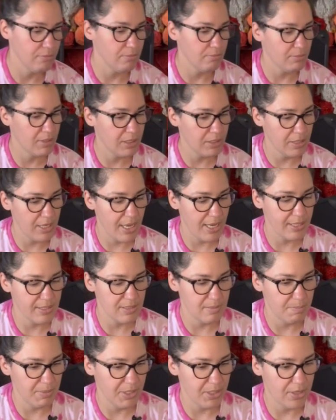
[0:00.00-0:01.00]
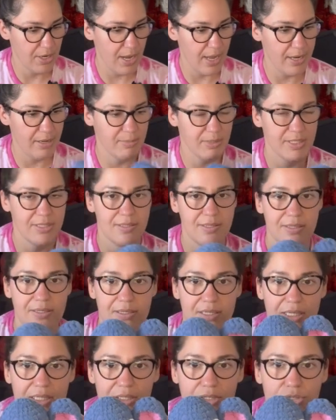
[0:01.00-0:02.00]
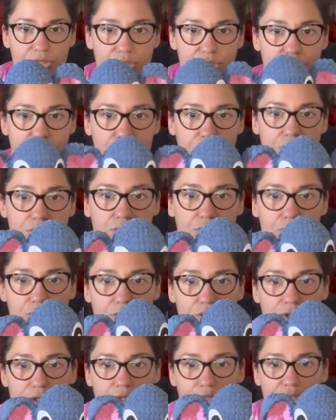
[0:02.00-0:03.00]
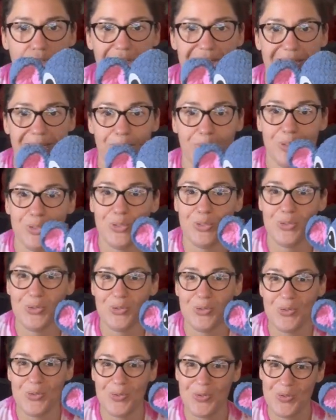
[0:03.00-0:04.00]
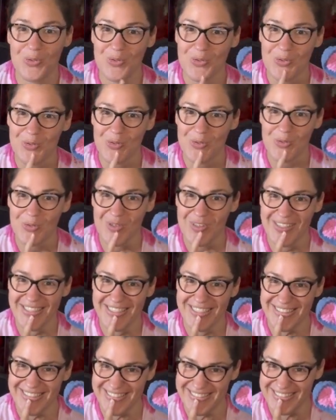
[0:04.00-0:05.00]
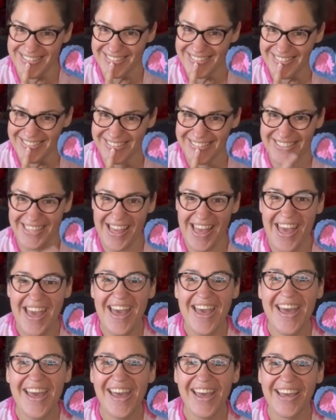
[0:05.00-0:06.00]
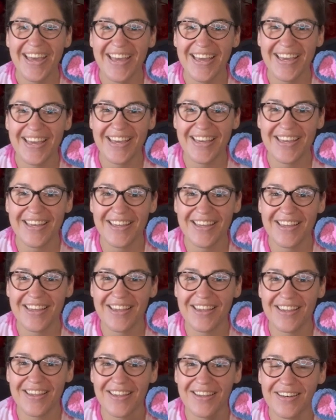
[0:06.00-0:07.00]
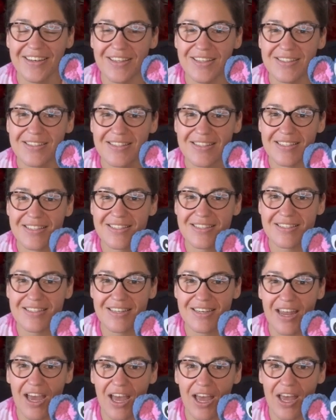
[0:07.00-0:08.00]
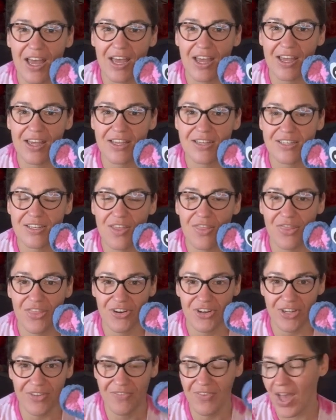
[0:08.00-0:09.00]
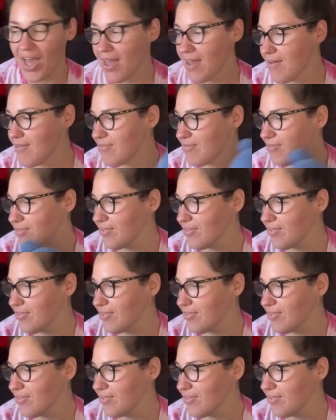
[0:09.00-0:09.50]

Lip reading: My last bigger item is Stitch, Sheepoo, and it's listed at 35.